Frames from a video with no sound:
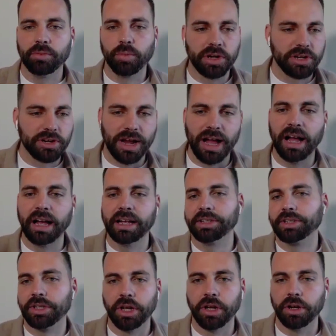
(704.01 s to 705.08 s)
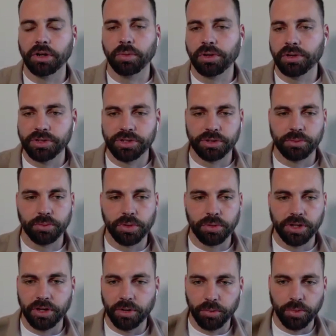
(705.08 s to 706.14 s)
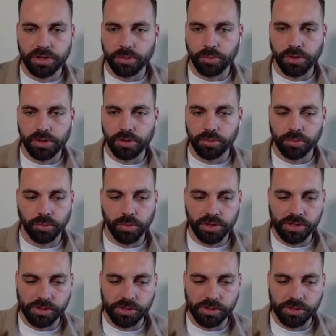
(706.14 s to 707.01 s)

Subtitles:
Where do your eyes go? Where do